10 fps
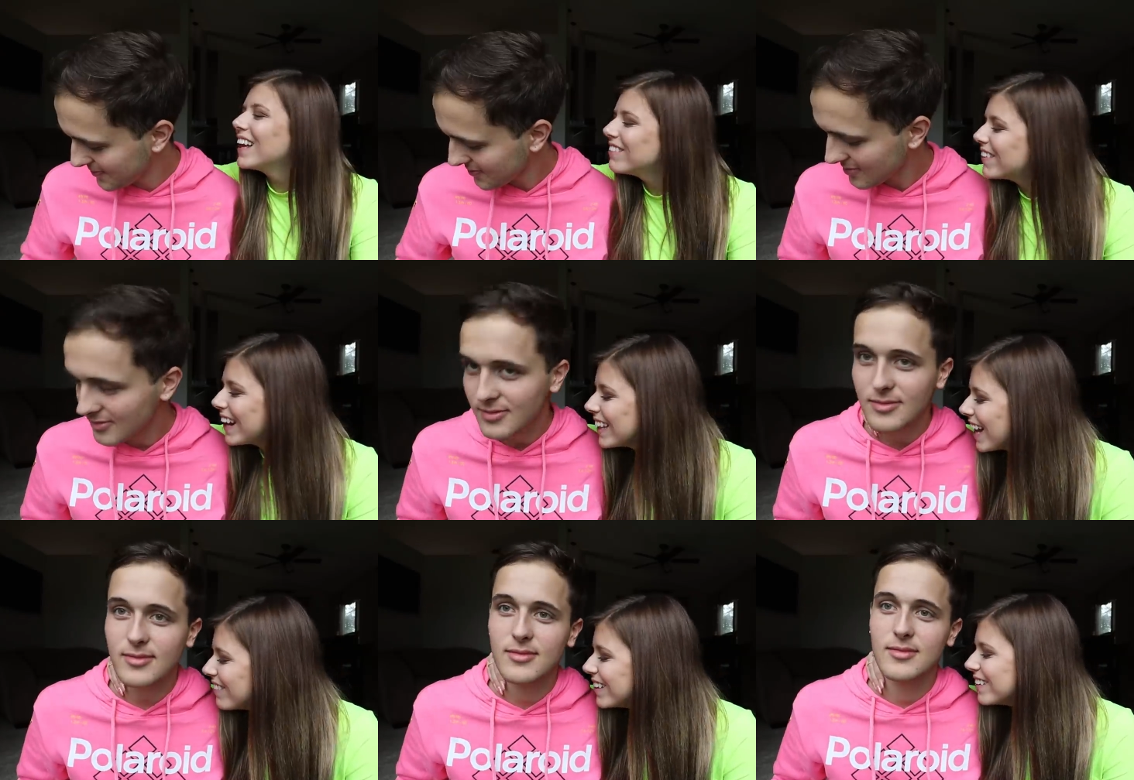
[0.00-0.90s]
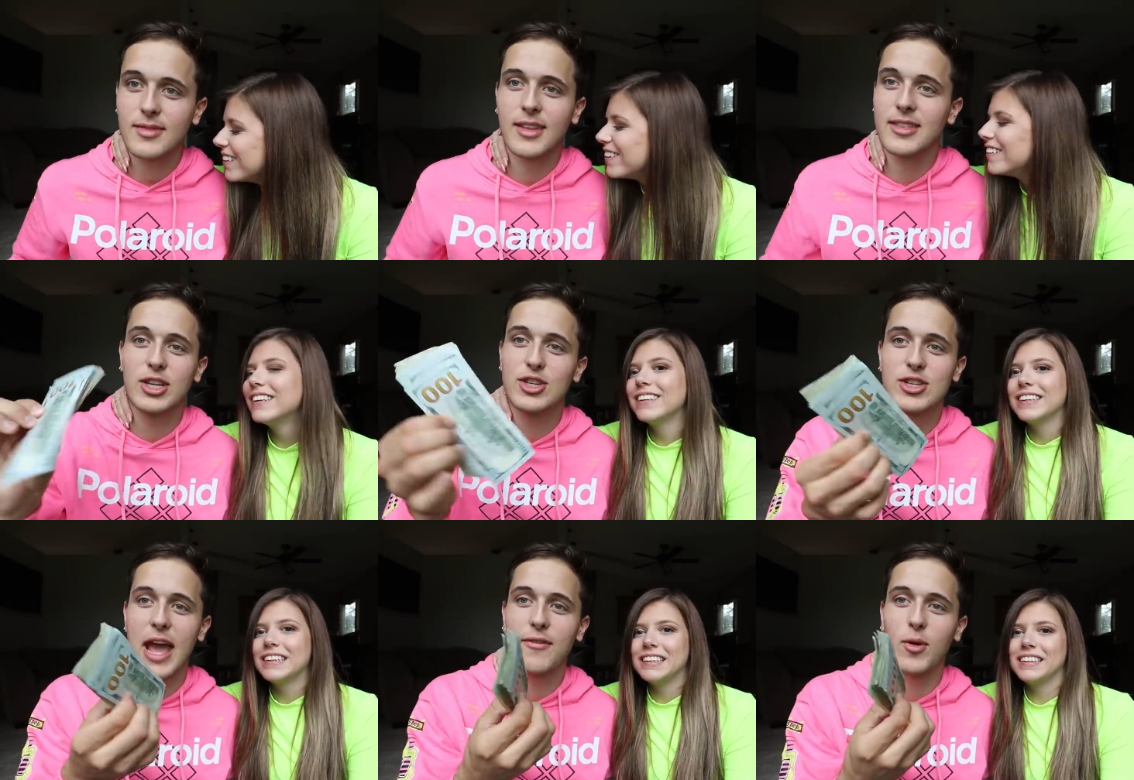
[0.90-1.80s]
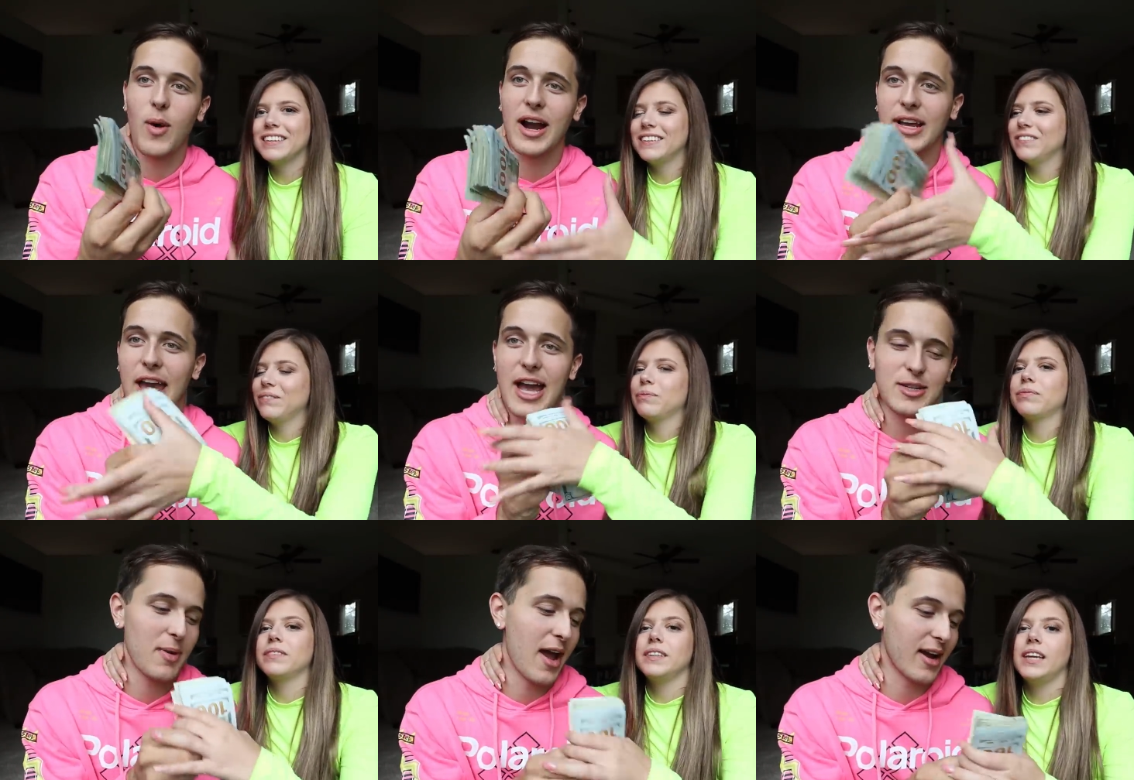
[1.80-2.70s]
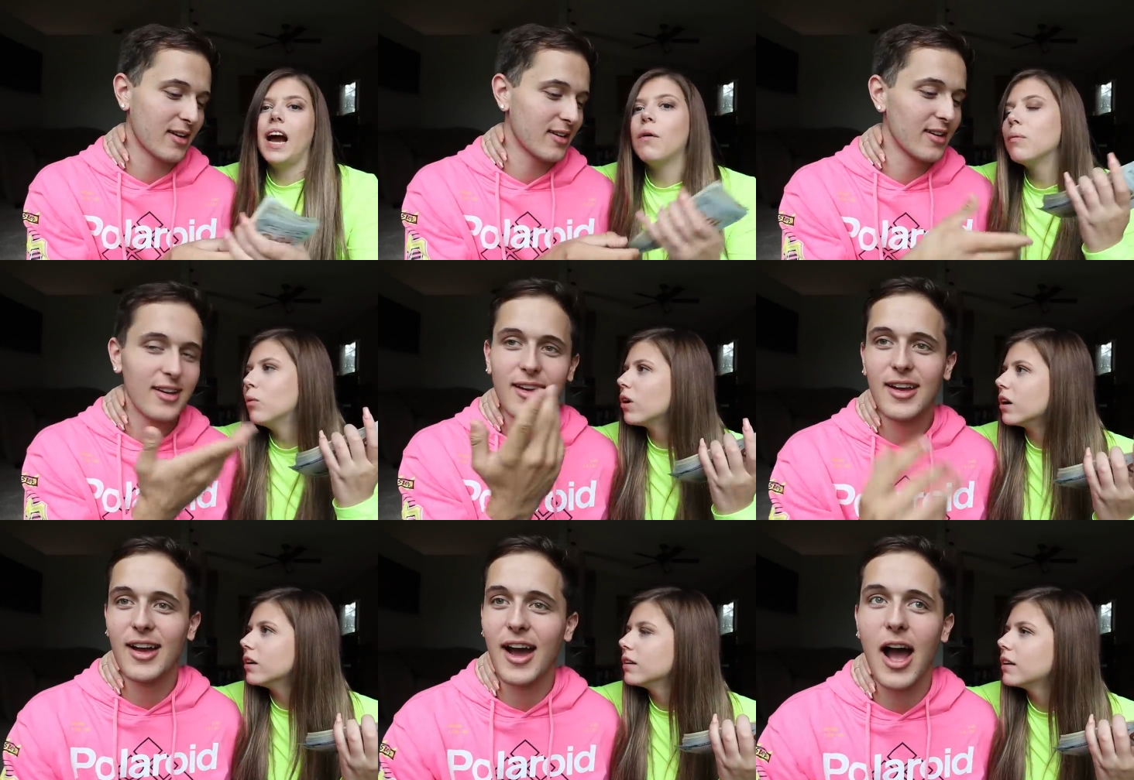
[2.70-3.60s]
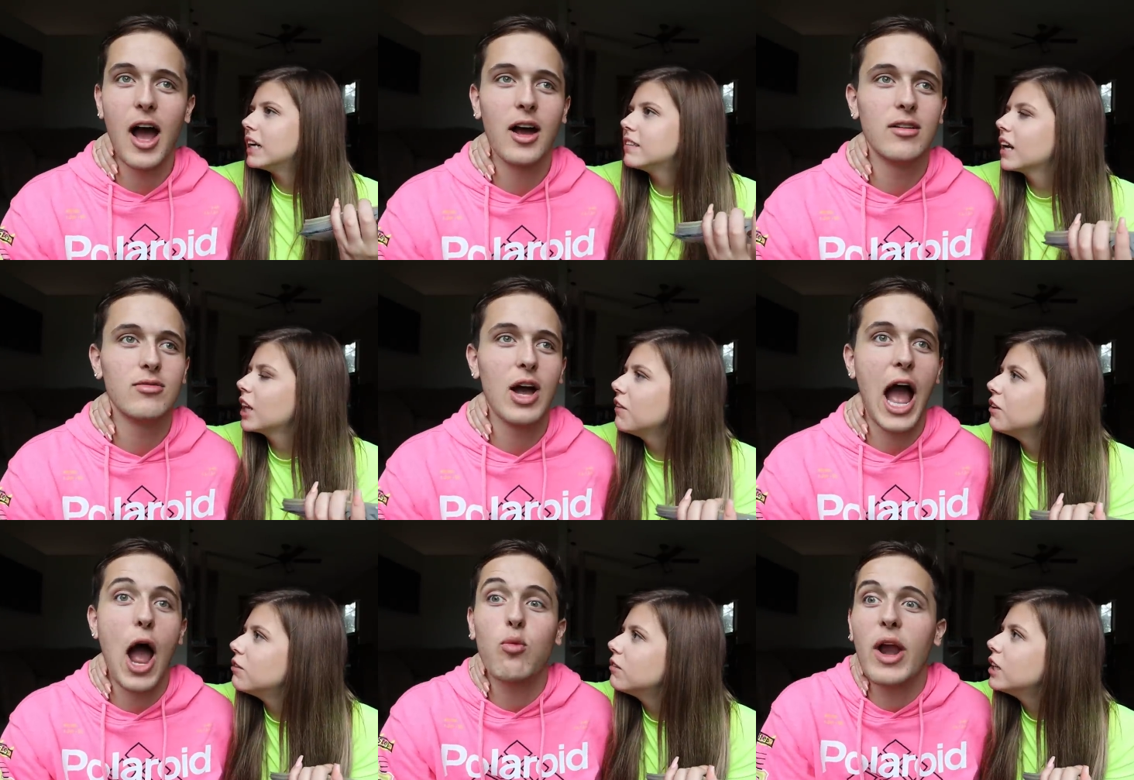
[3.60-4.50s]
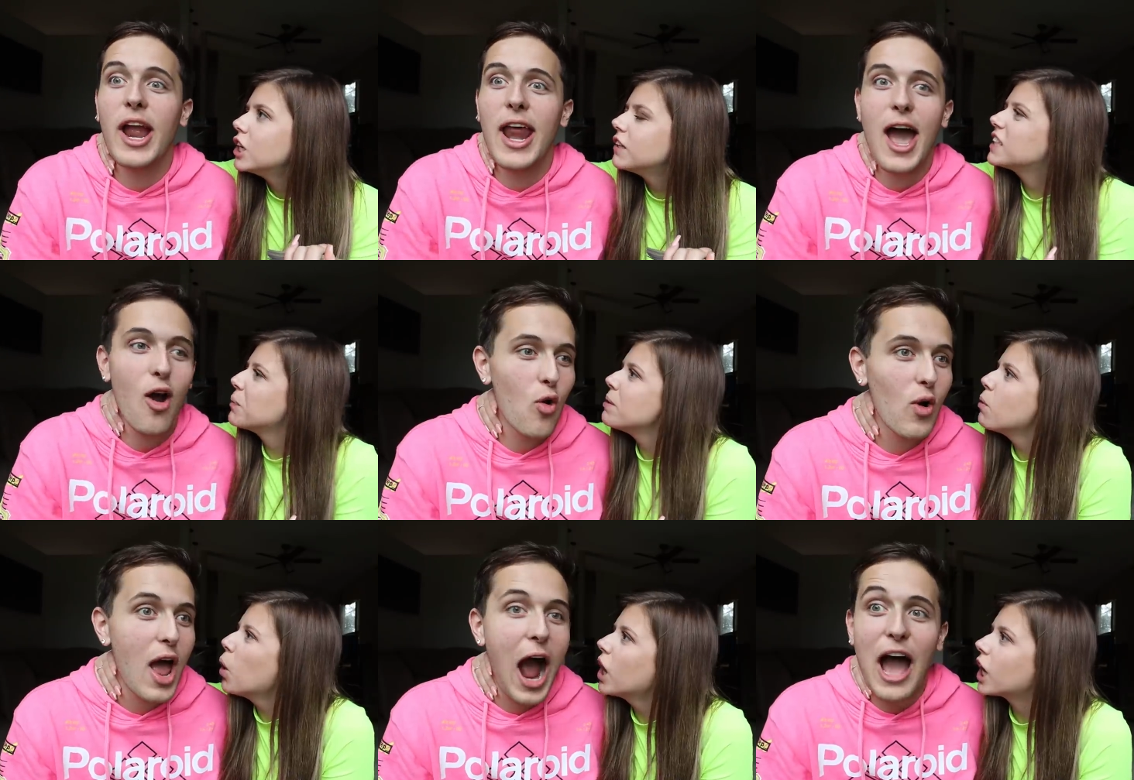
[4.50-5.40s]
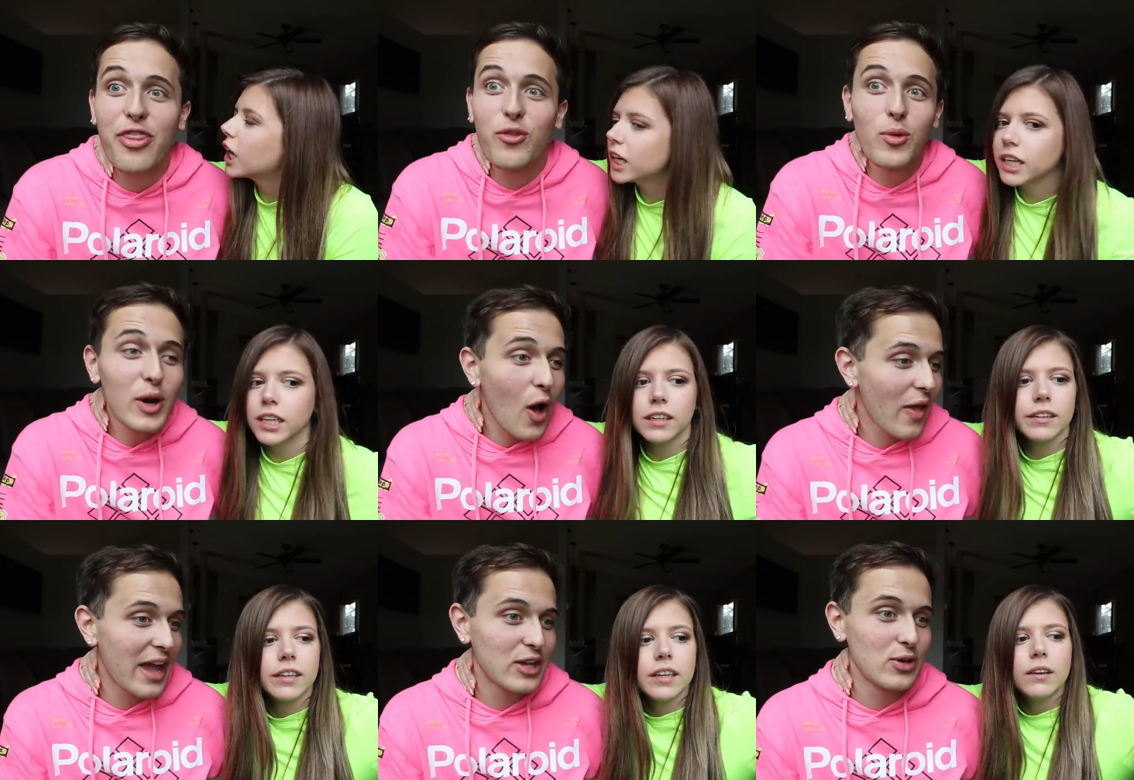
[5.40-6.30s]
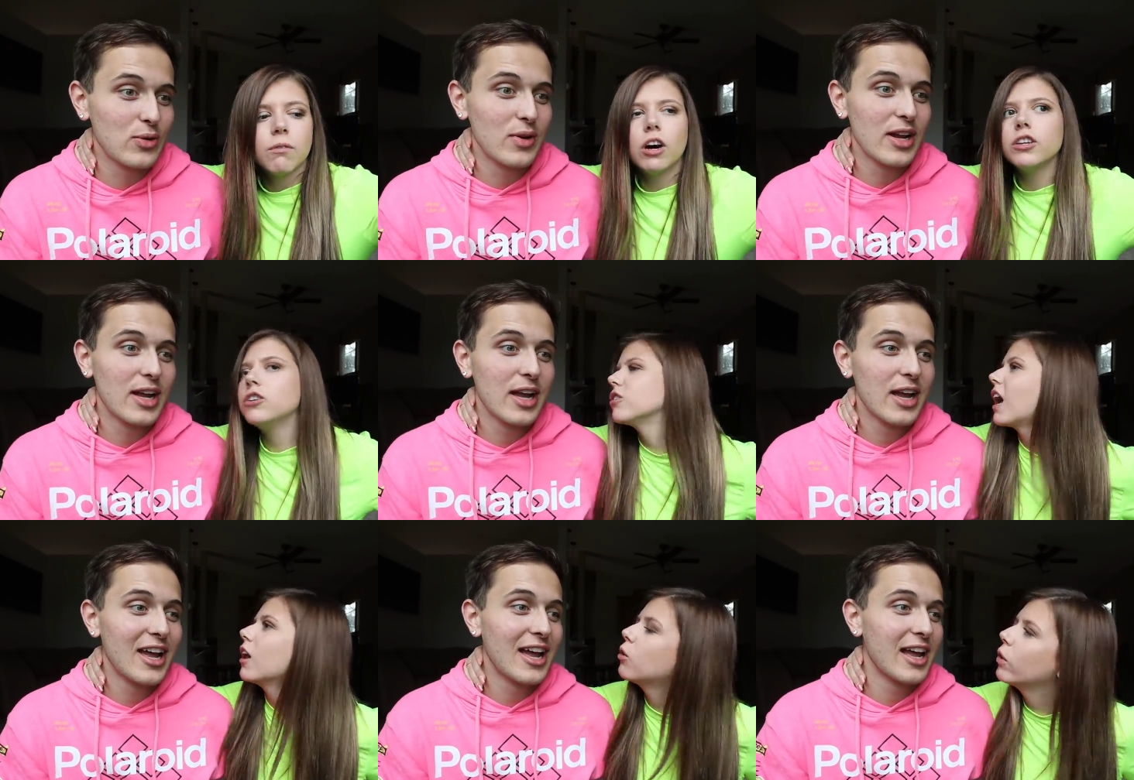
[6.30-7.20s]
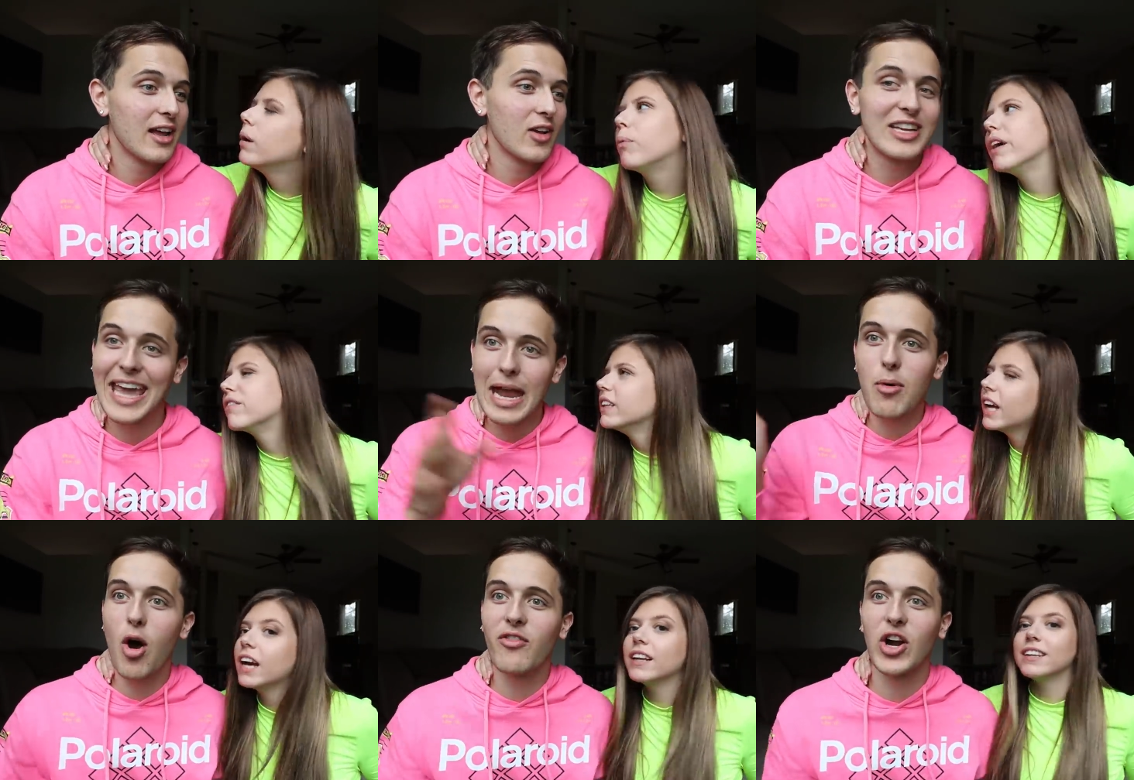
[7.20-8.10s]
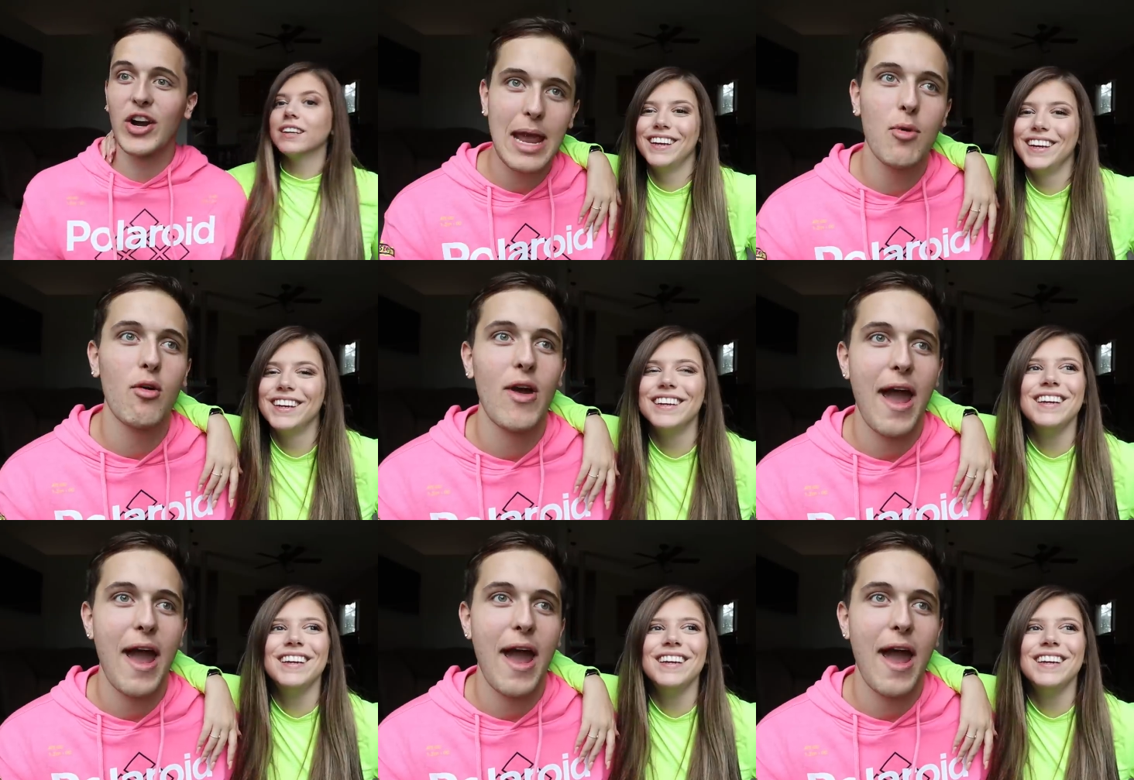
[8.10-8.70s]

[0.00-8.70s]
Speaker 1: love you, I love you.
Speaker 2: You could just have your wad of cash back.
Speaker 1: Yeah, I want more. I
Speaker 2: said
Speaker 1: I love
Speaker 2: you. I ran Let's out. Give me more. I threw it all at you.
Speaker 1: Well, you're not a loyal boyfriend.
Speaker 2: Game guy. over. Game over